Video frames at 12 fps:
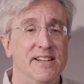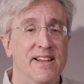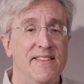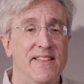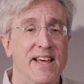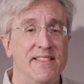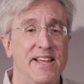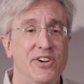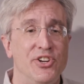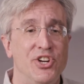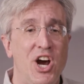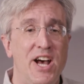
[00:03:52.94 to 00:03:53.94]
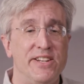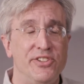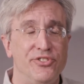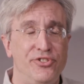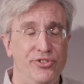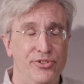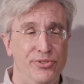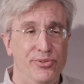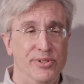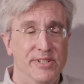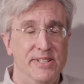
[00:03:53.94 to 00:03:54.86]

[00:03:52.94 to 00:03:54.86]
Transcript: And that letter got to